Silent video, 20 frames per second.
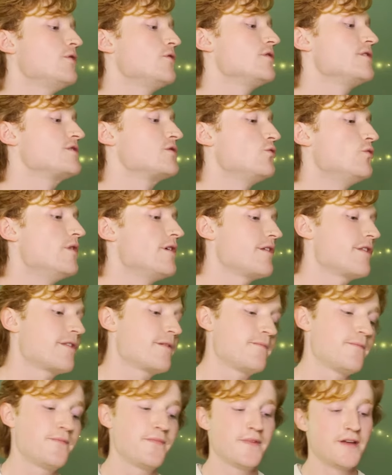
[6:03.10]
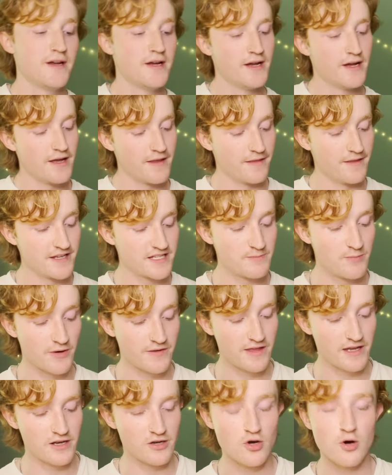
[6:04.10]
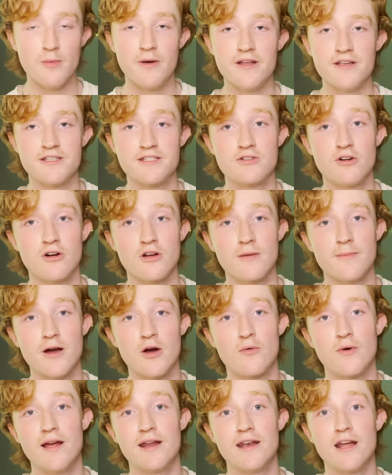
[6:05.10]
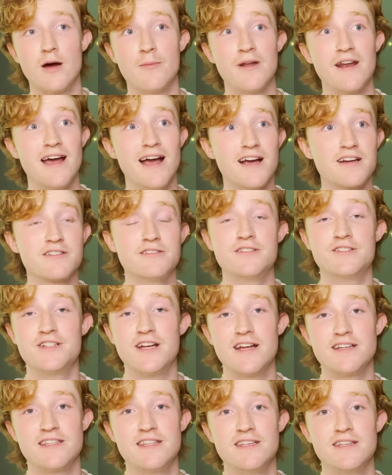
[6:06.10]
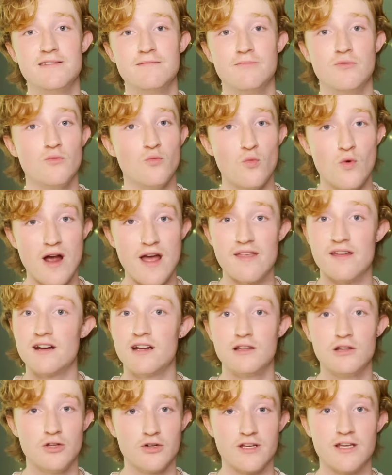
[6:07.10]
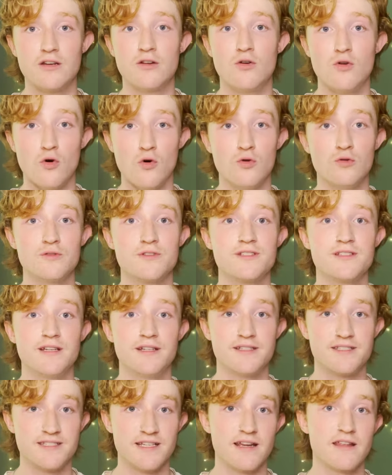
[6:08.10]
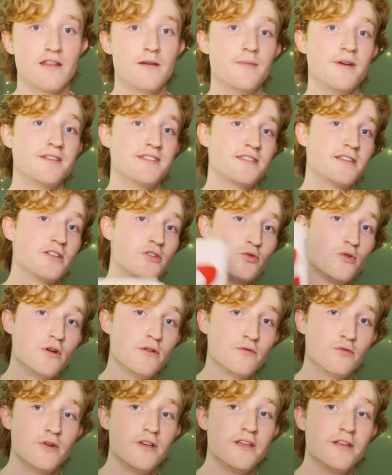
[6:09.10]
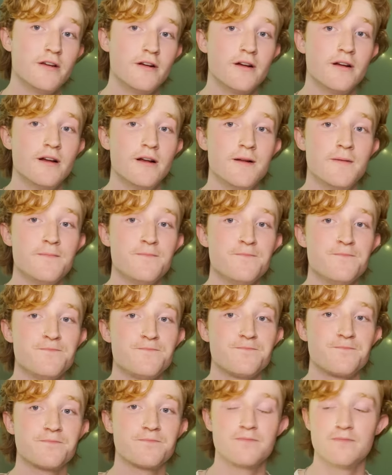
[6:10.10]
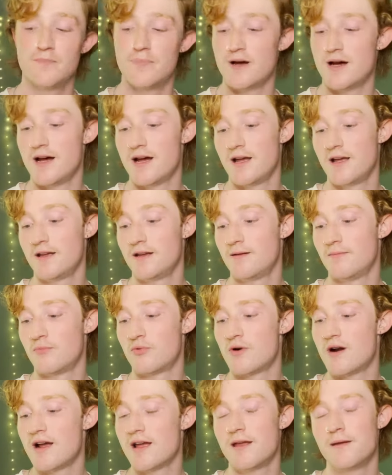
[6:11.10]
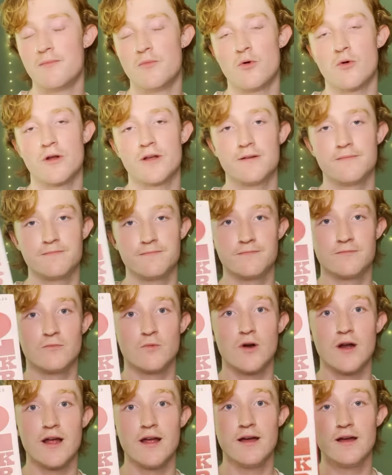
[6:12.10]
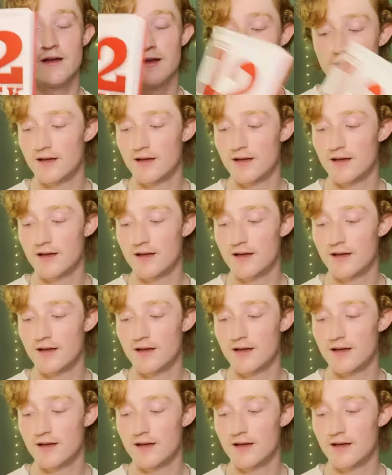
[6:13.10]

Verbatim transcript: focus with this book that nobody is talking about right now, but actually changed the way that I look at goals and setting them. It's the twelve week year by Brian Moran, right?